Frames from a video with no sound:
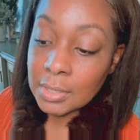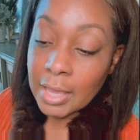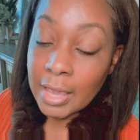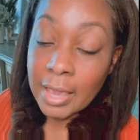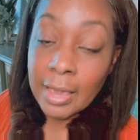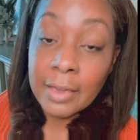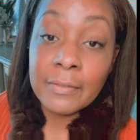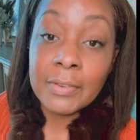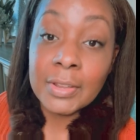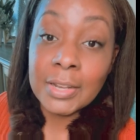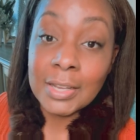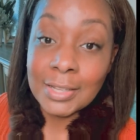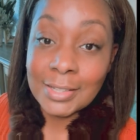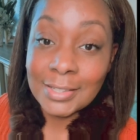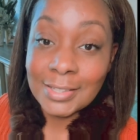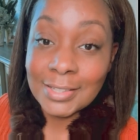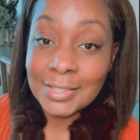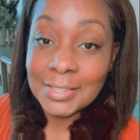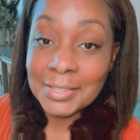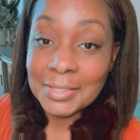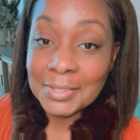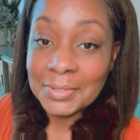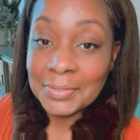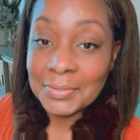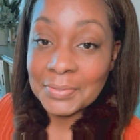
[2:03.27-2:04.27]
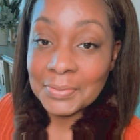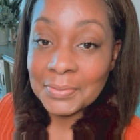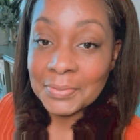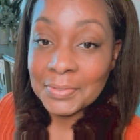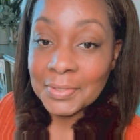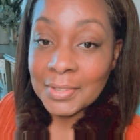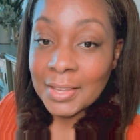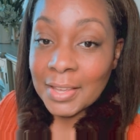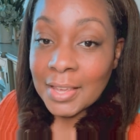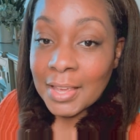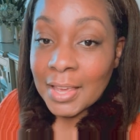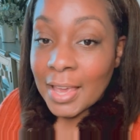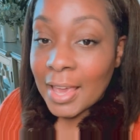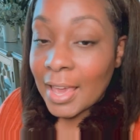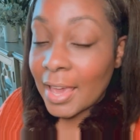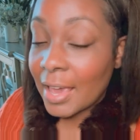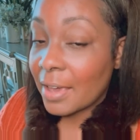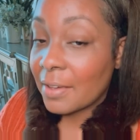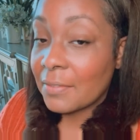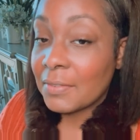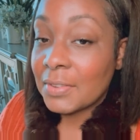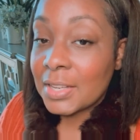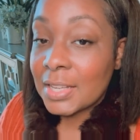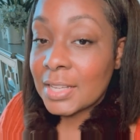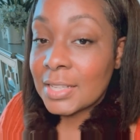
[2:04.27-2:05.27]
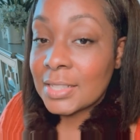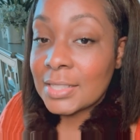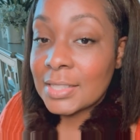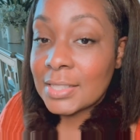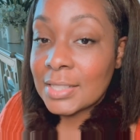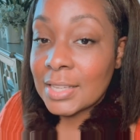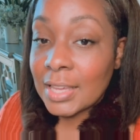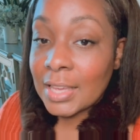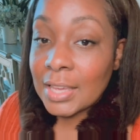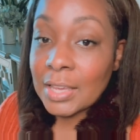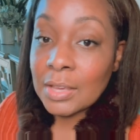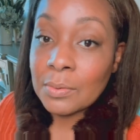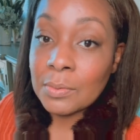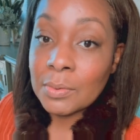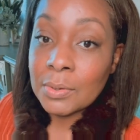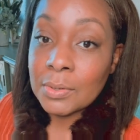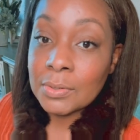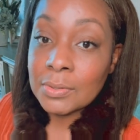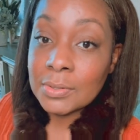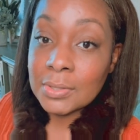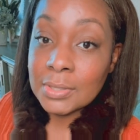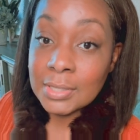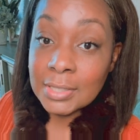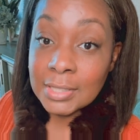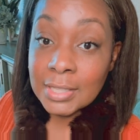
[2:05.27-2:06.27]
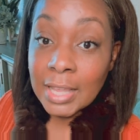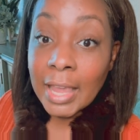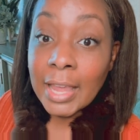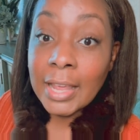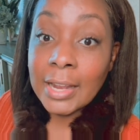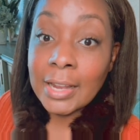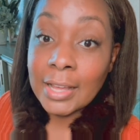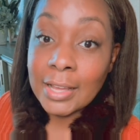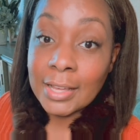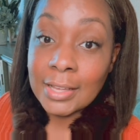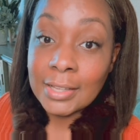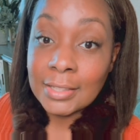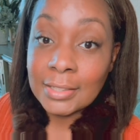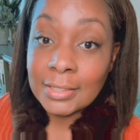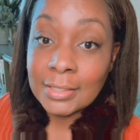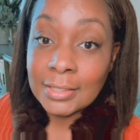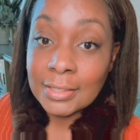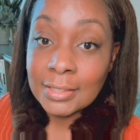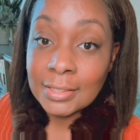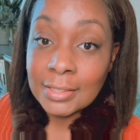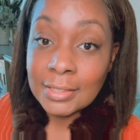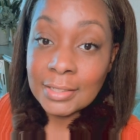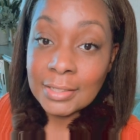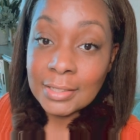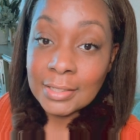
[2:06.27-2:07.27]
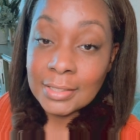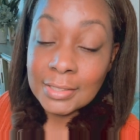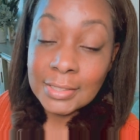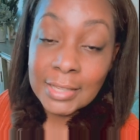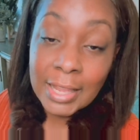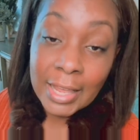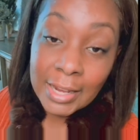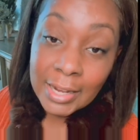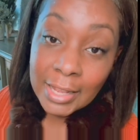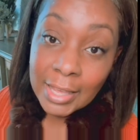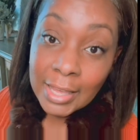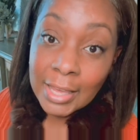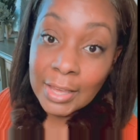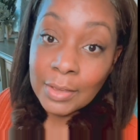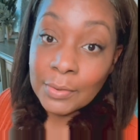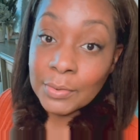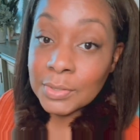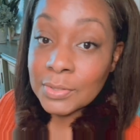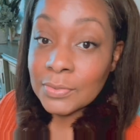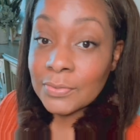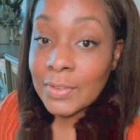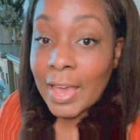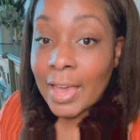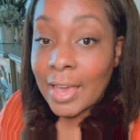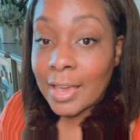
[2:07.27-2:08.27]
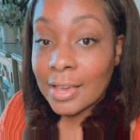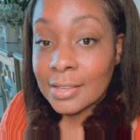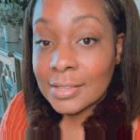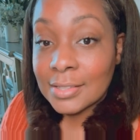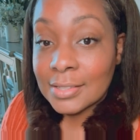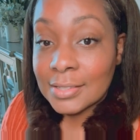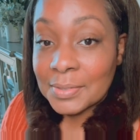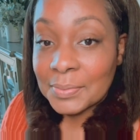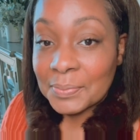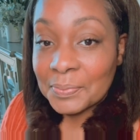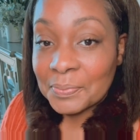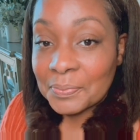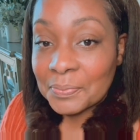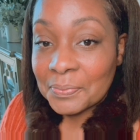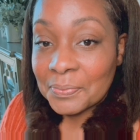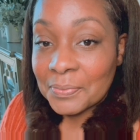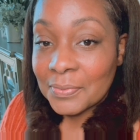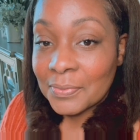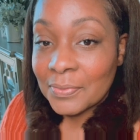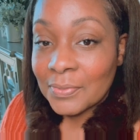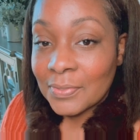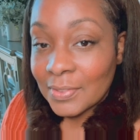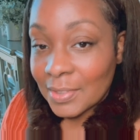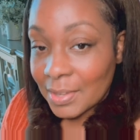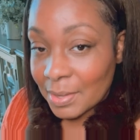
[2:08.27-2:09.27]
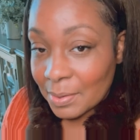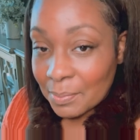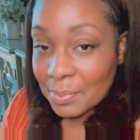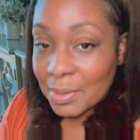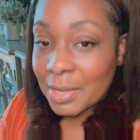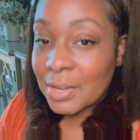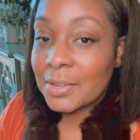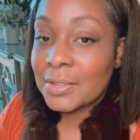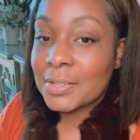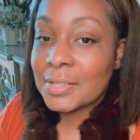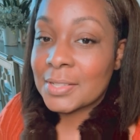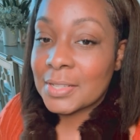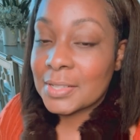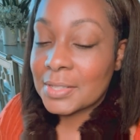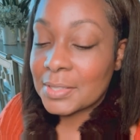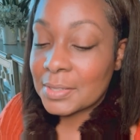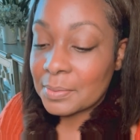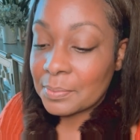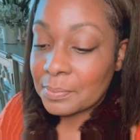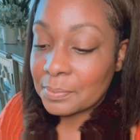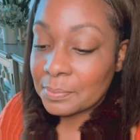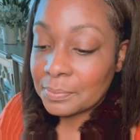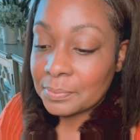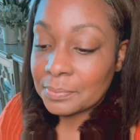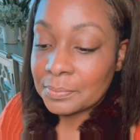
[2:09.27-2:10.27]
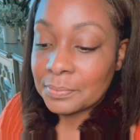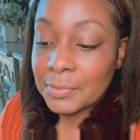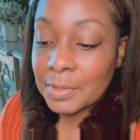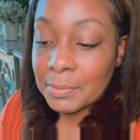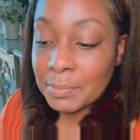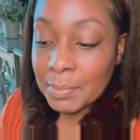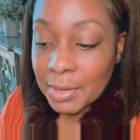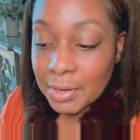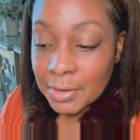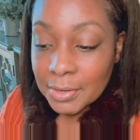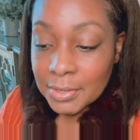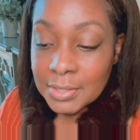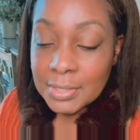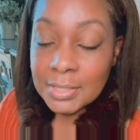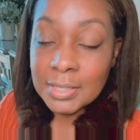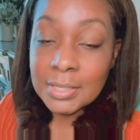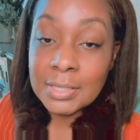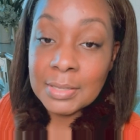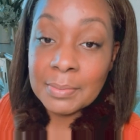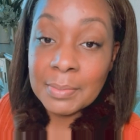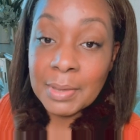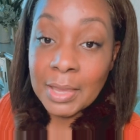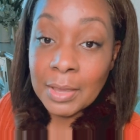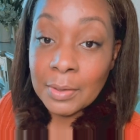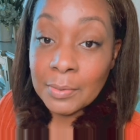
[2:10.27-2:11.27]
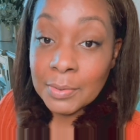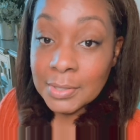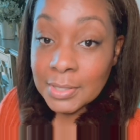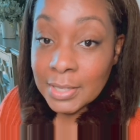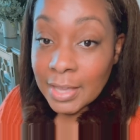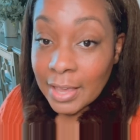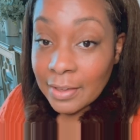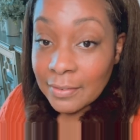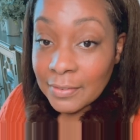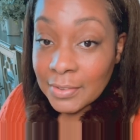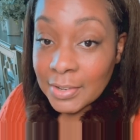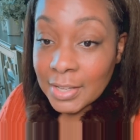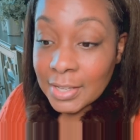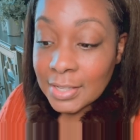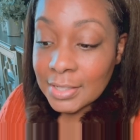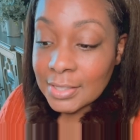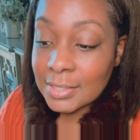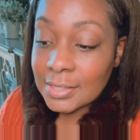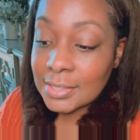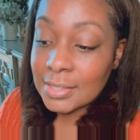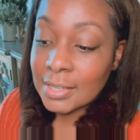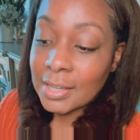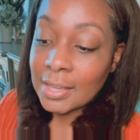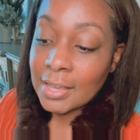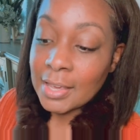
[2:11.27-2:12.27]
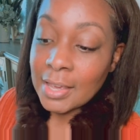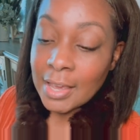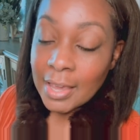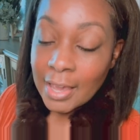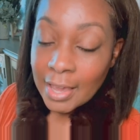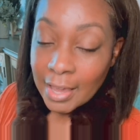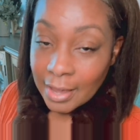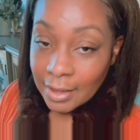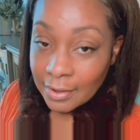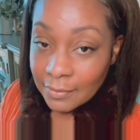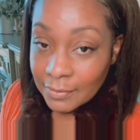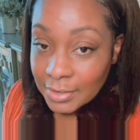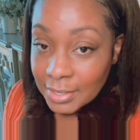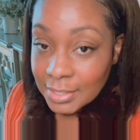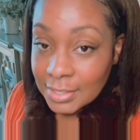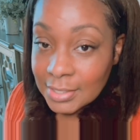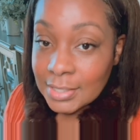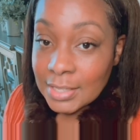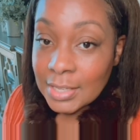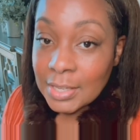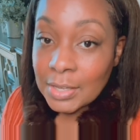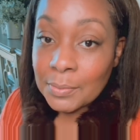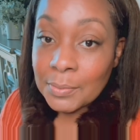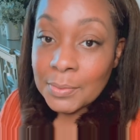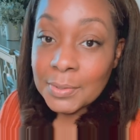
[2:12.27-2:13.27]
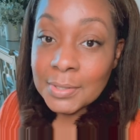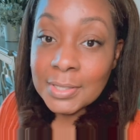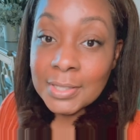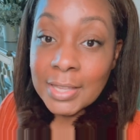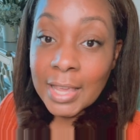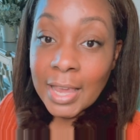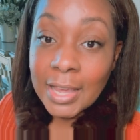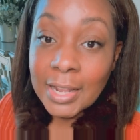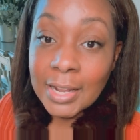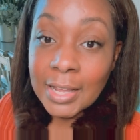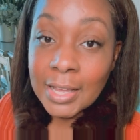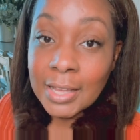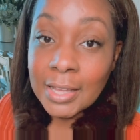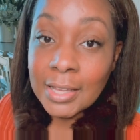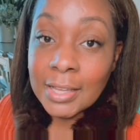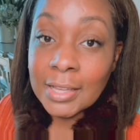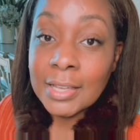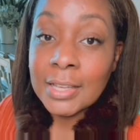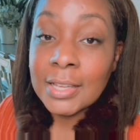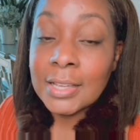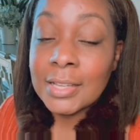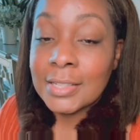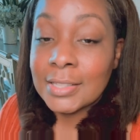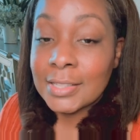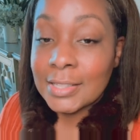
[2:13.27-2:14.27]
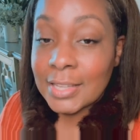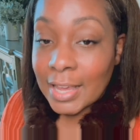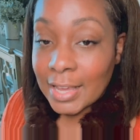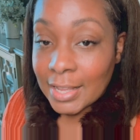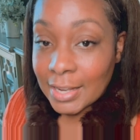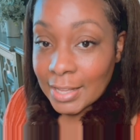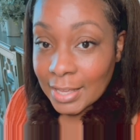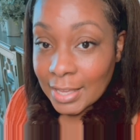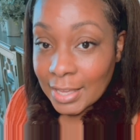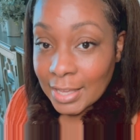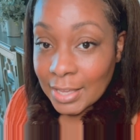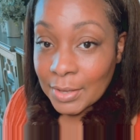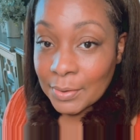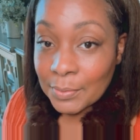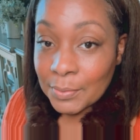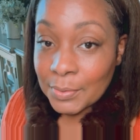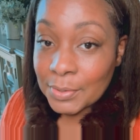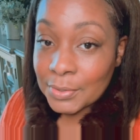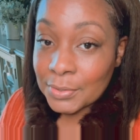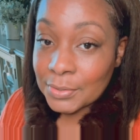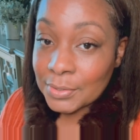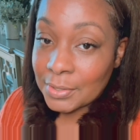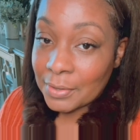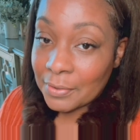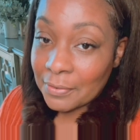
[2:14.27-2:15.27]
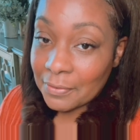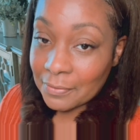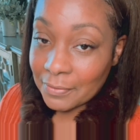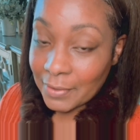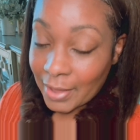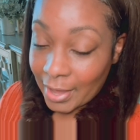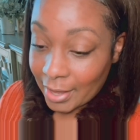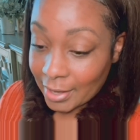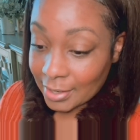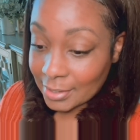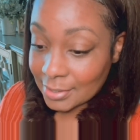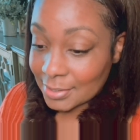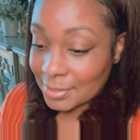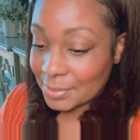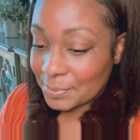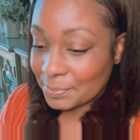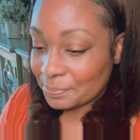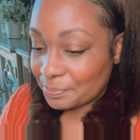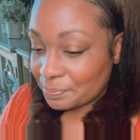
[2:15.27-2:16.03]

evidence. Evidence equals data. Data equals facts. Empiricism. Empiricism equals evidence. Evidence equals data. Data equals facts.